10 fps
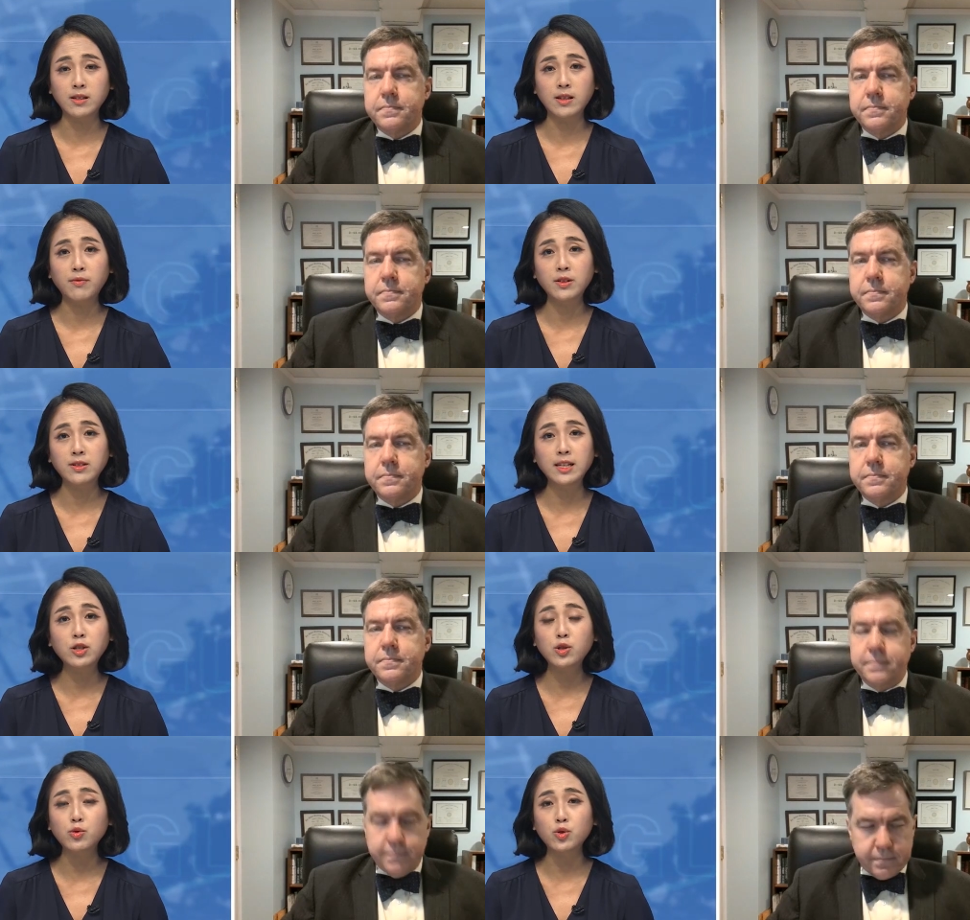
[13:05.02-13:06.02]
Speaker 1: and even
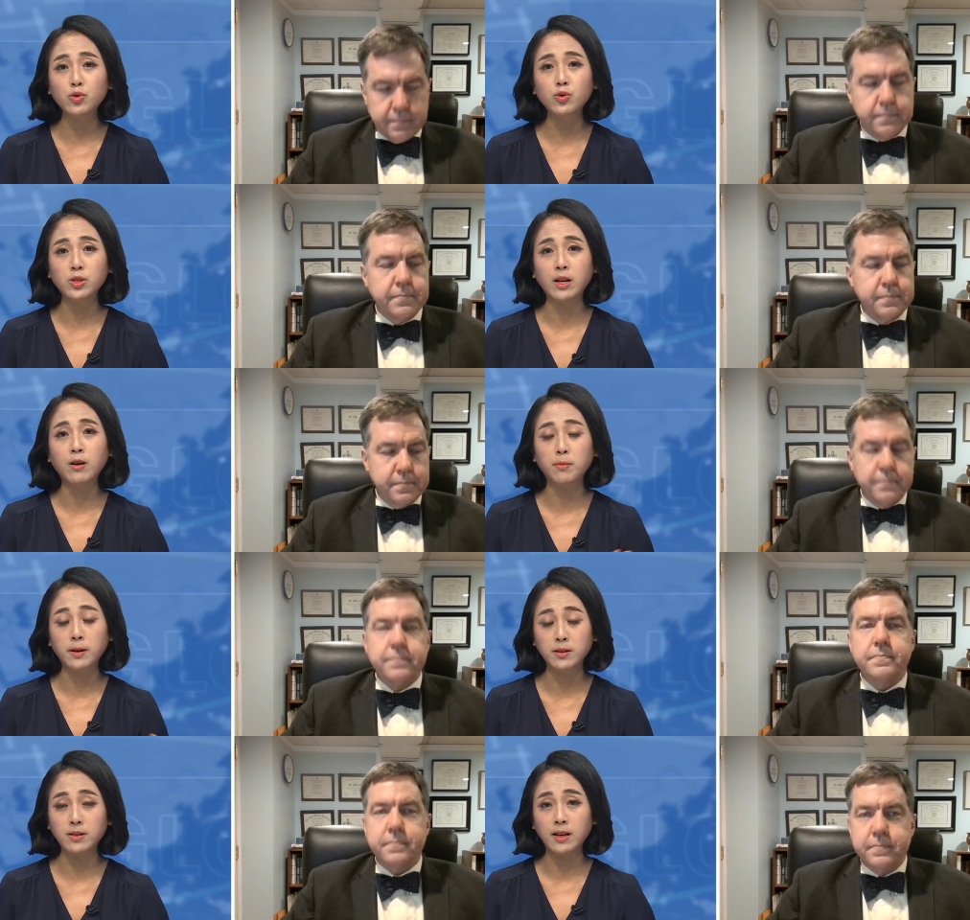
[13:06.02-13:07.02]
digital tools to help
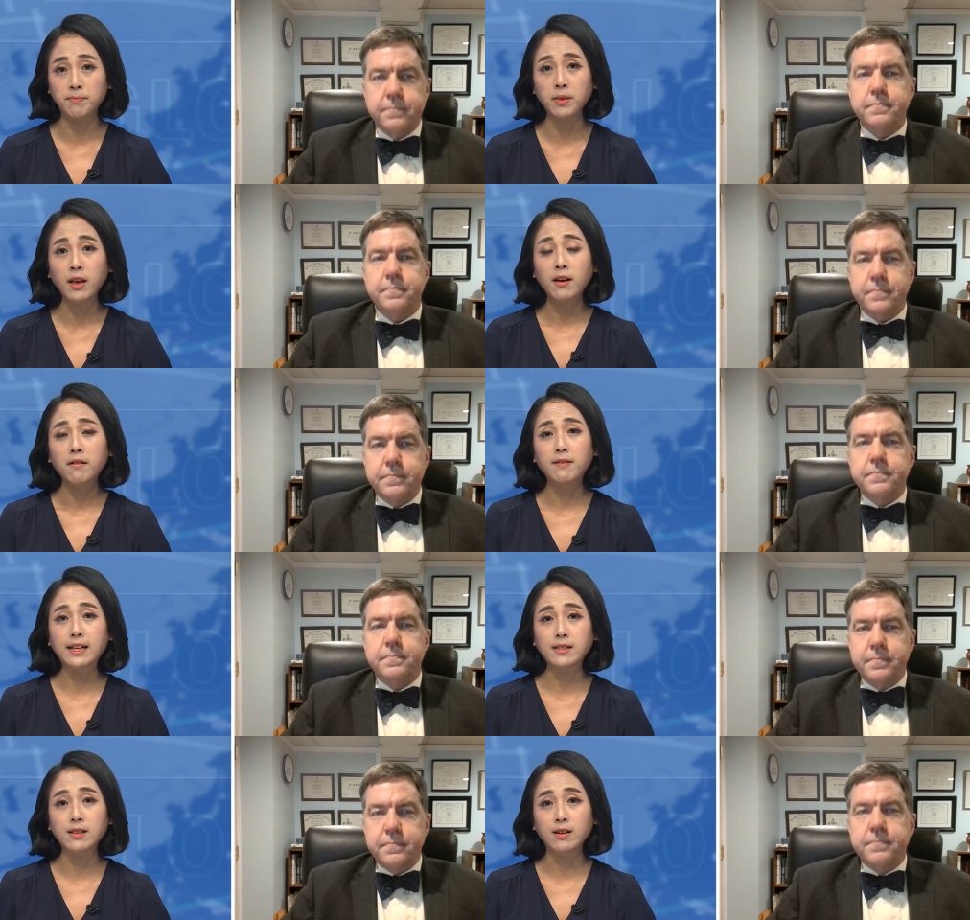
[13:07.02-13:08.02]
us um,
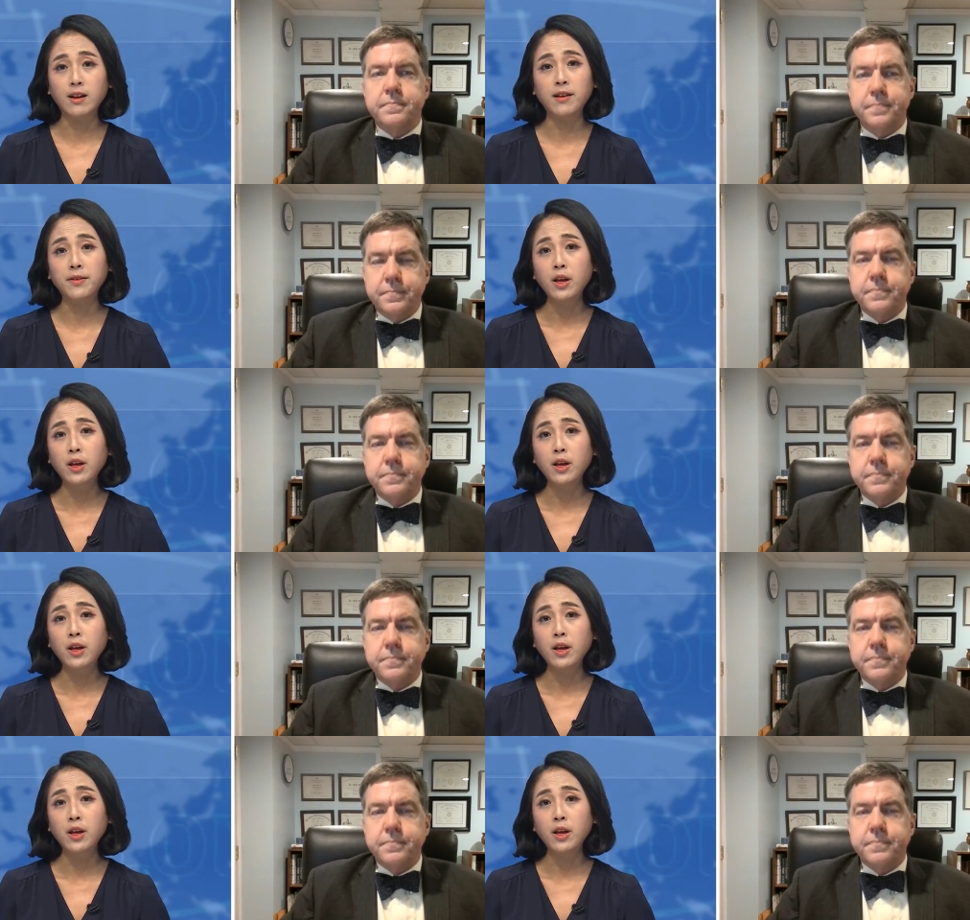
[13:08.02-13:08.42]
flatten the curve.